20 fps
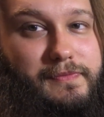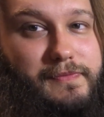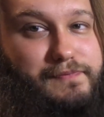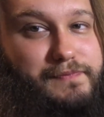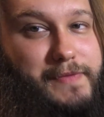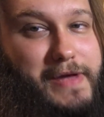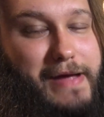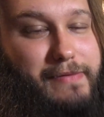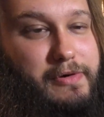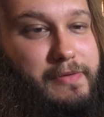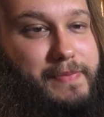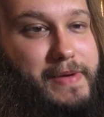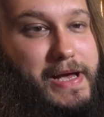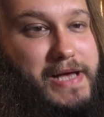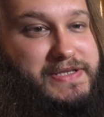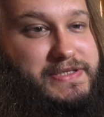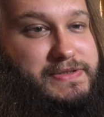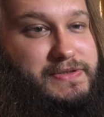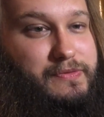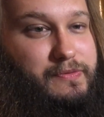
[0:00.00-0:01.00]
That
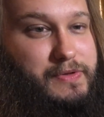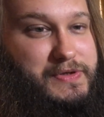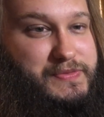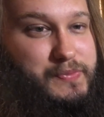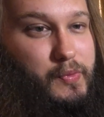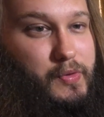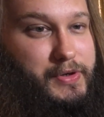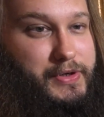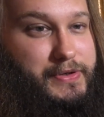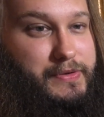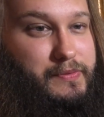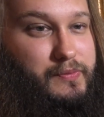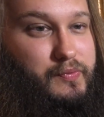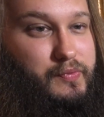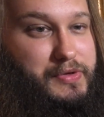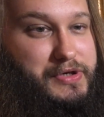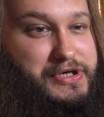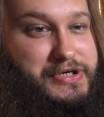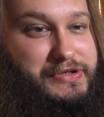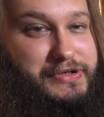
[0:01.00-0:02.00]
Rabasator is working
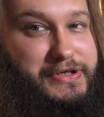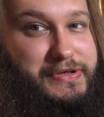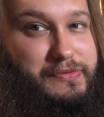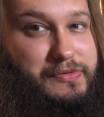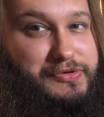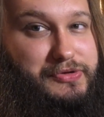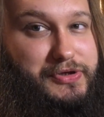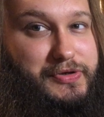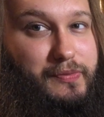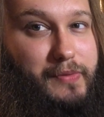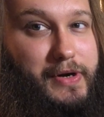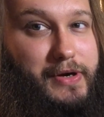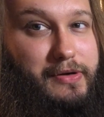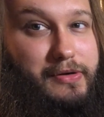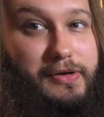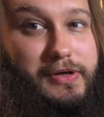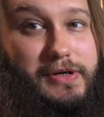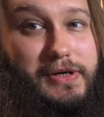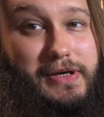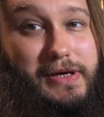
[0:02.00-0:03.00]
really, really
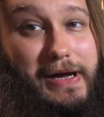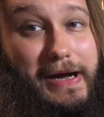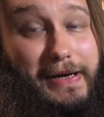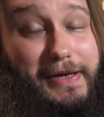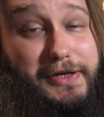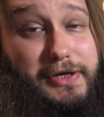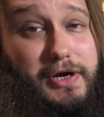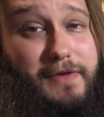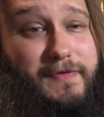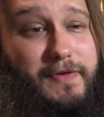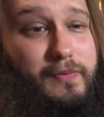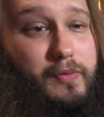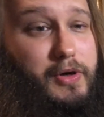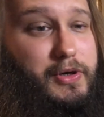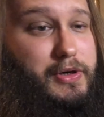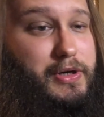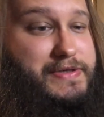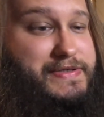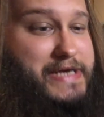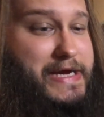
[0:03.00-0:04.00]
well. I didn't know if it'd
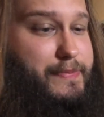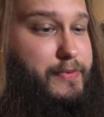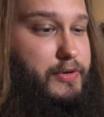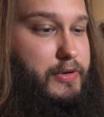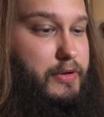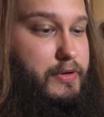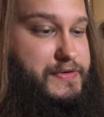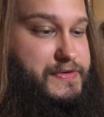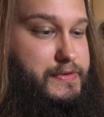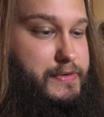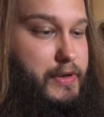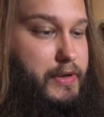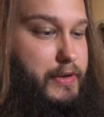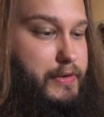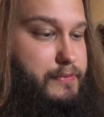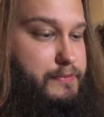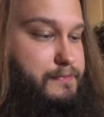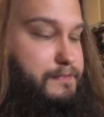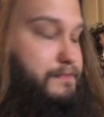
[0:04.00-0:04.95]
work on tapered hulls or not,